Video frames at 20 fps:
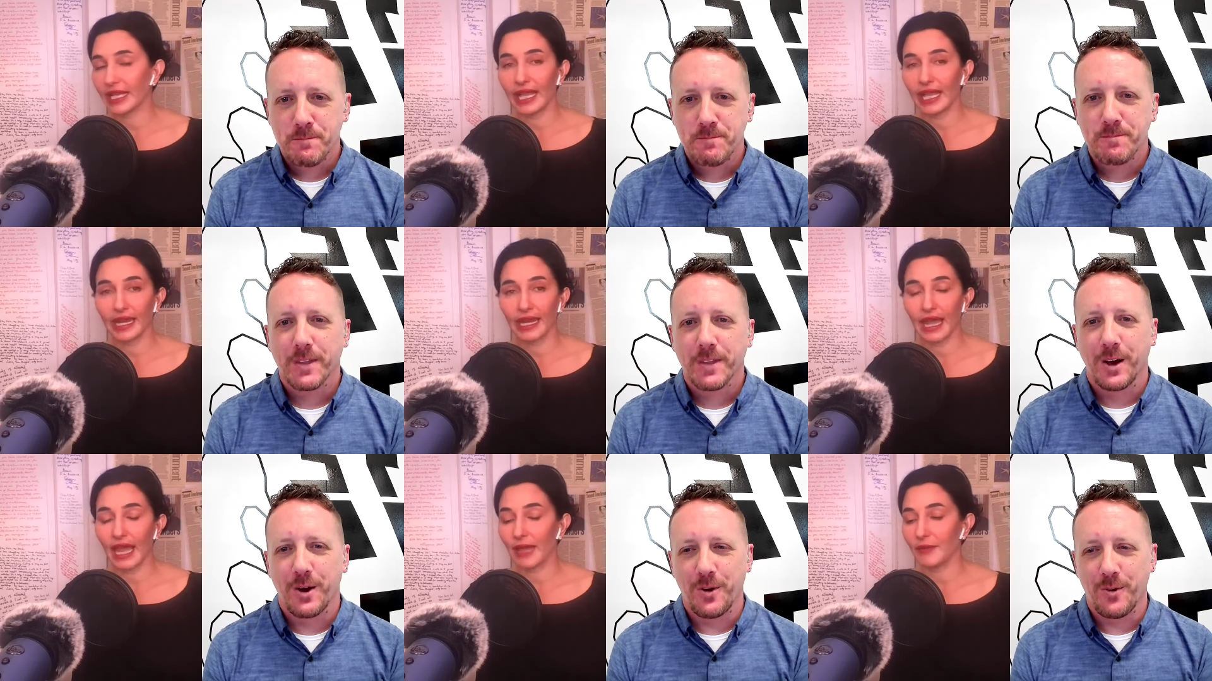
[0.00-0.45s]

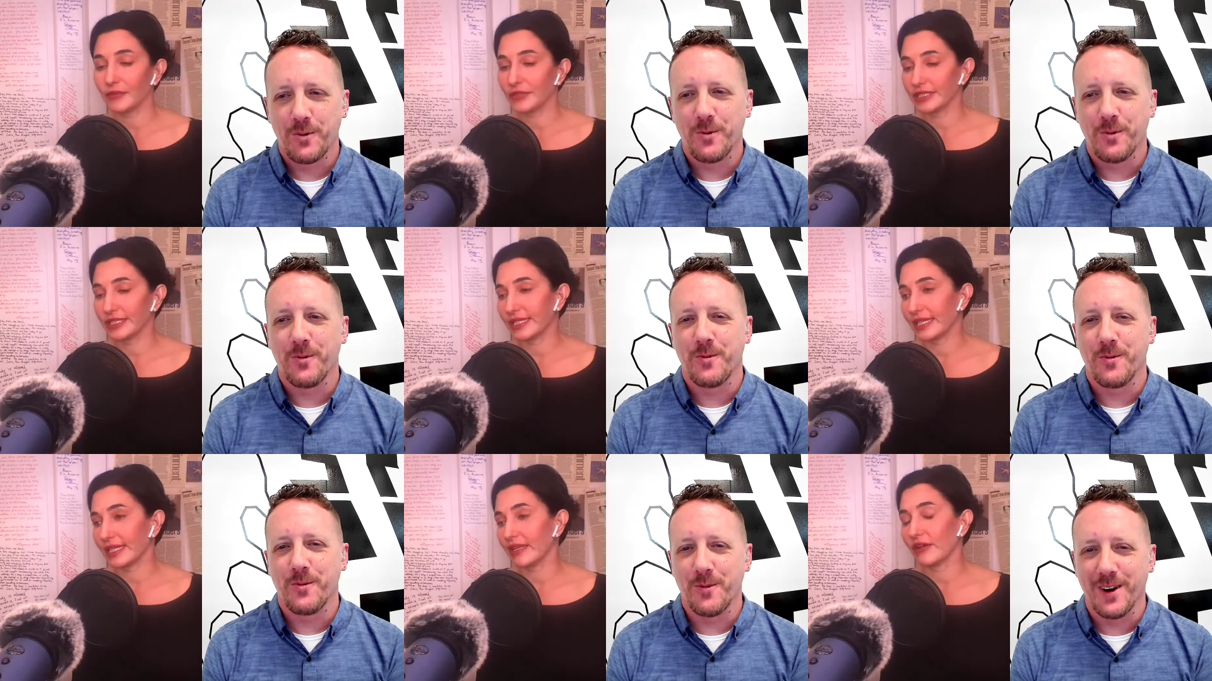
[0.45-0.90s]
Speaker 1: And I'm just
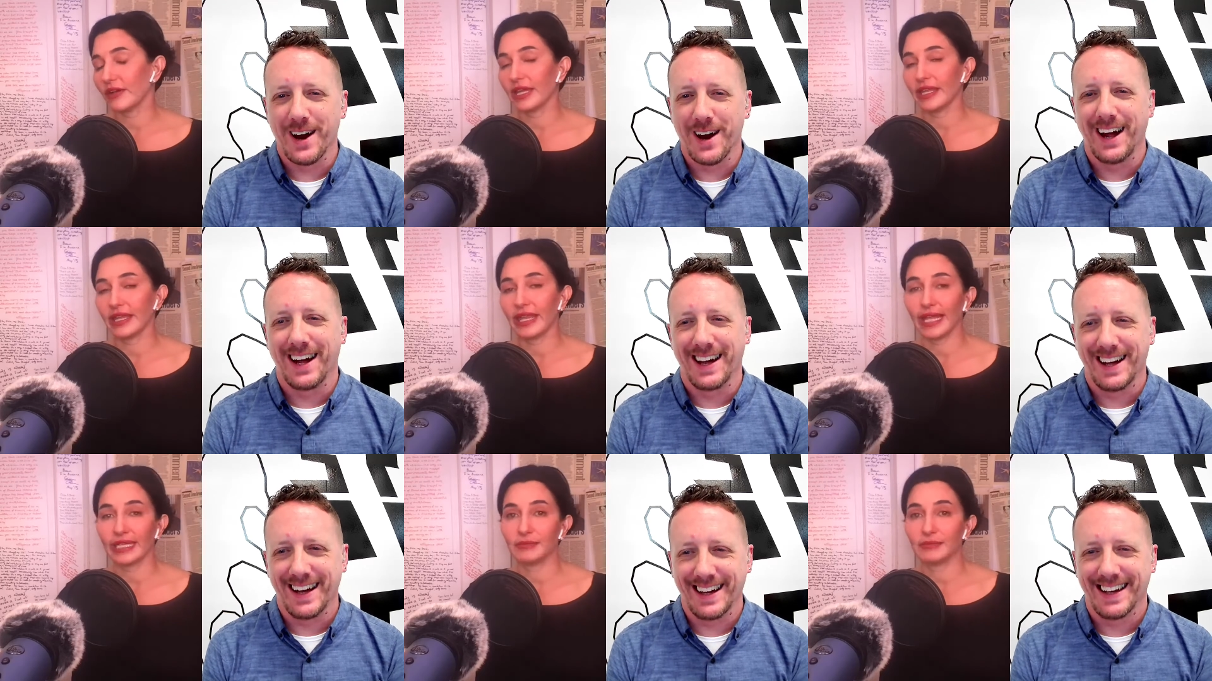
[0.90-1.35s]
thinking, okay,
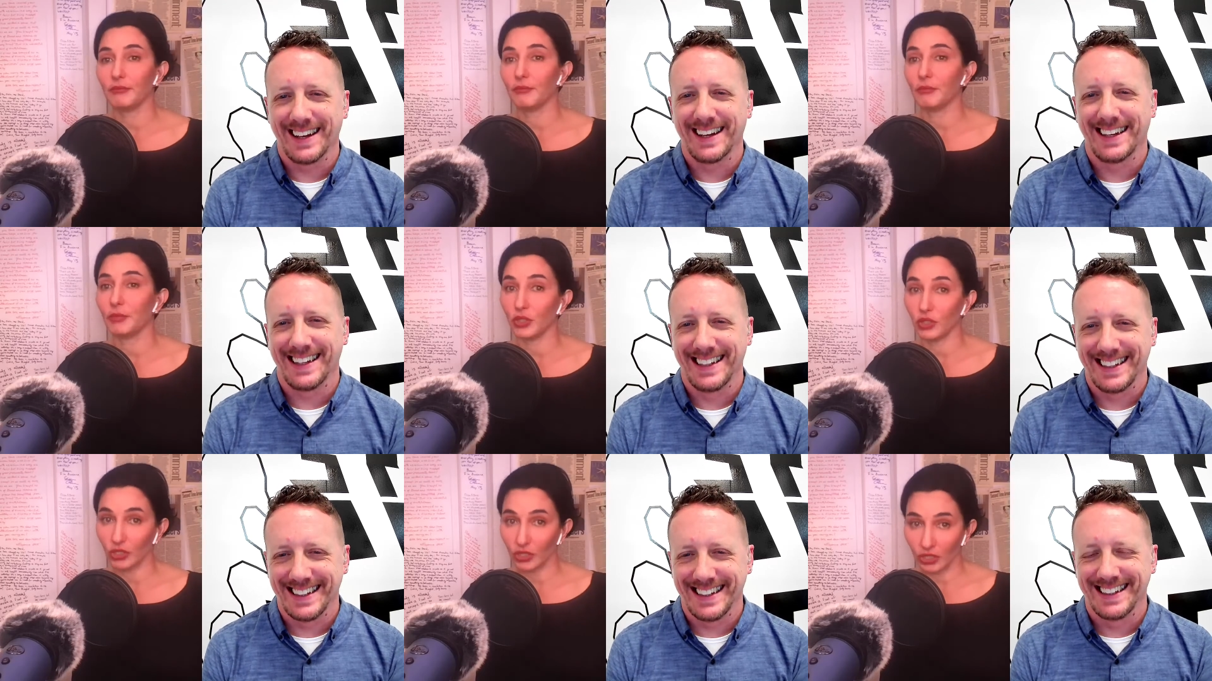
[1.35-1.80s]
that's
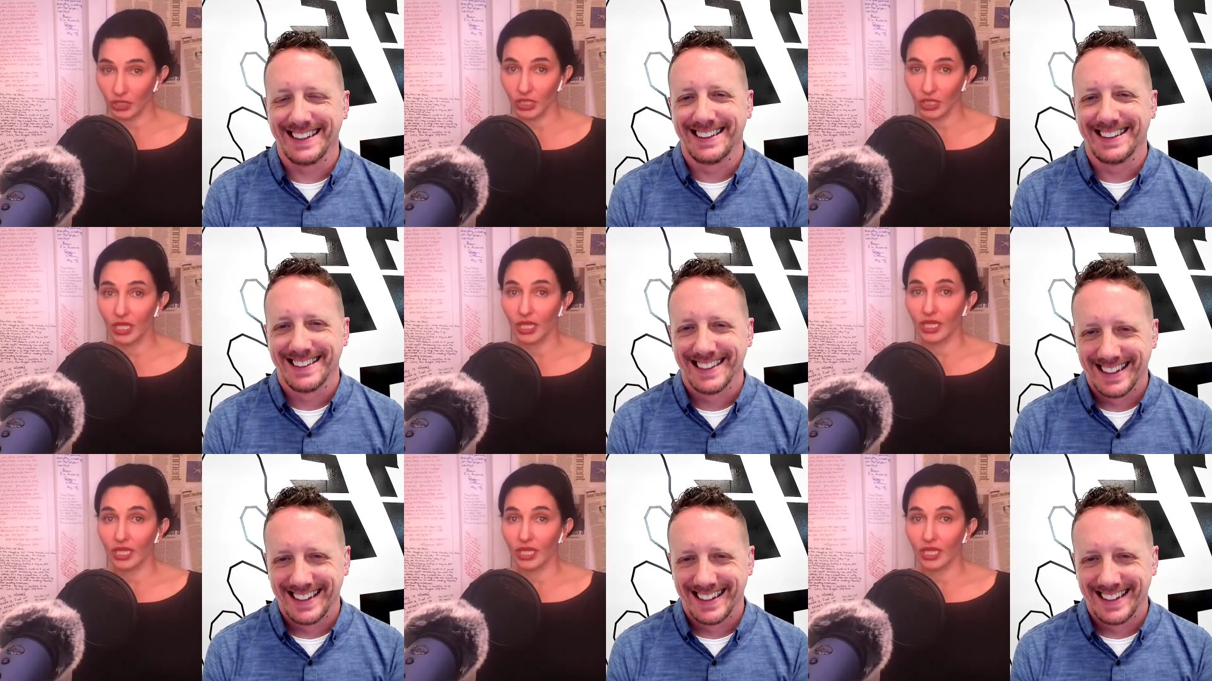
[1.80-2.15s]
bull.